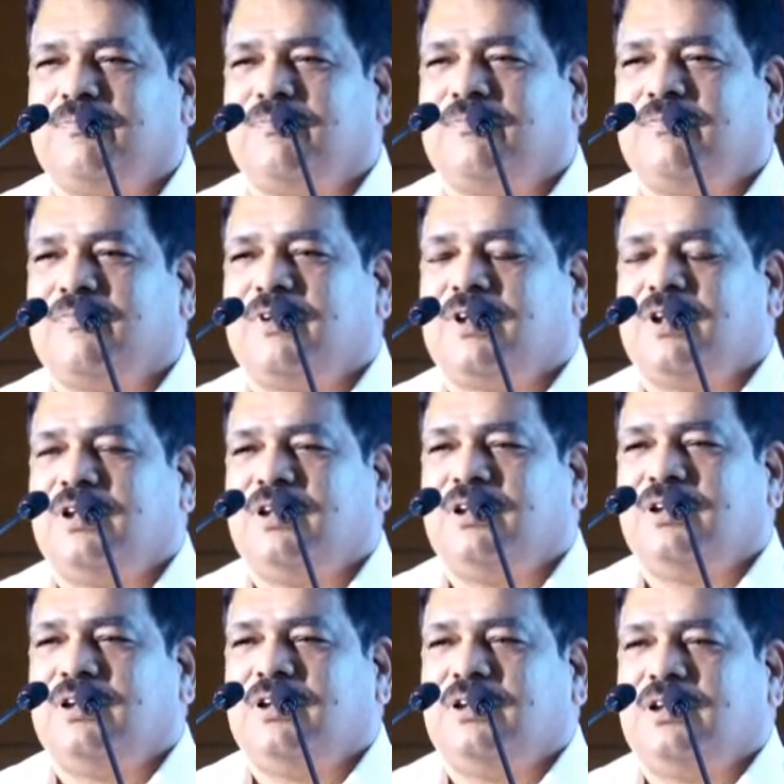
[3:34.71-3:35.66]

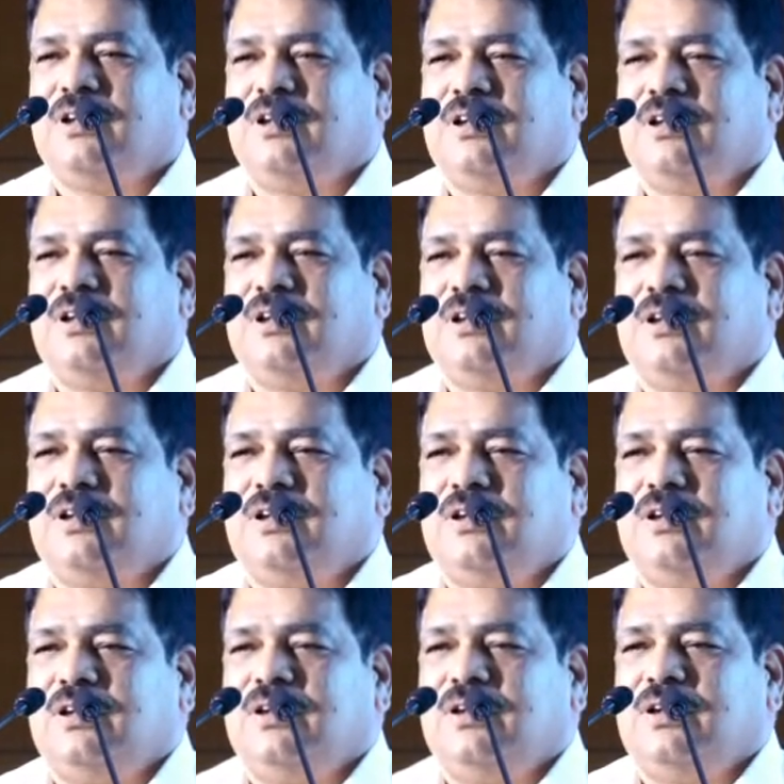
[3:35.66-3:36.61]

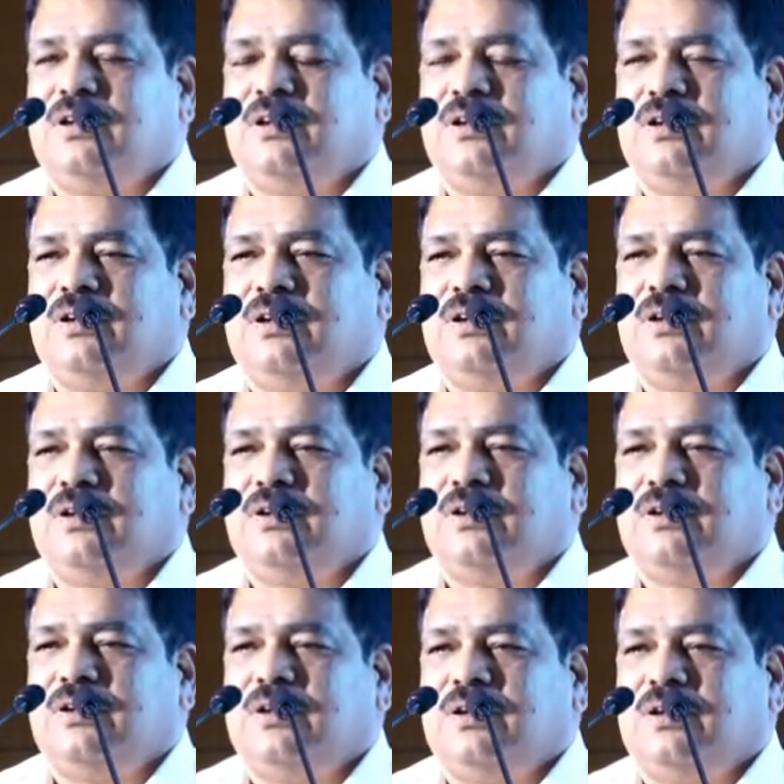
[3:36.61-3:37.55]

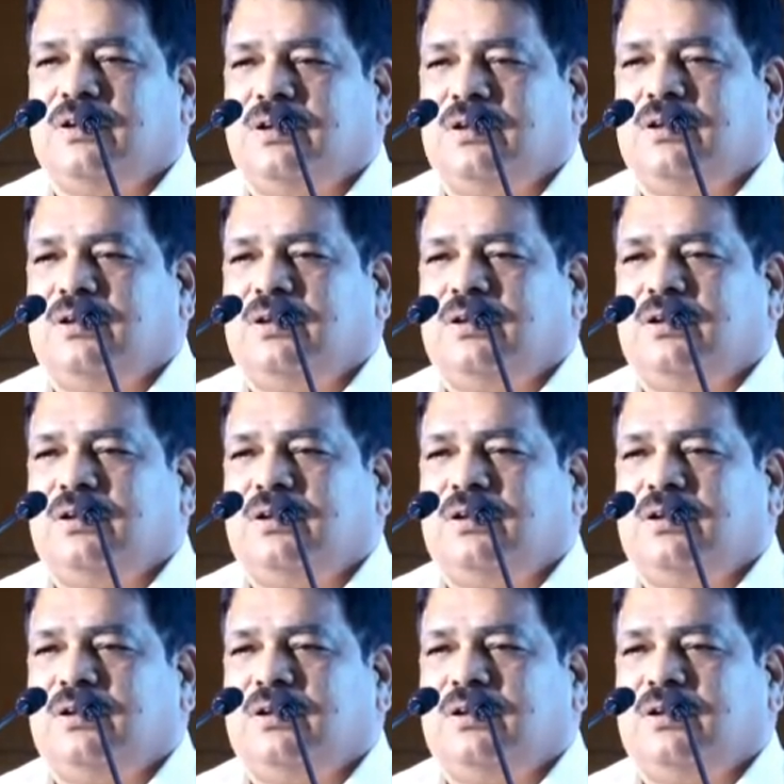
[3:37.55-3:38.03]
Nobody speaks.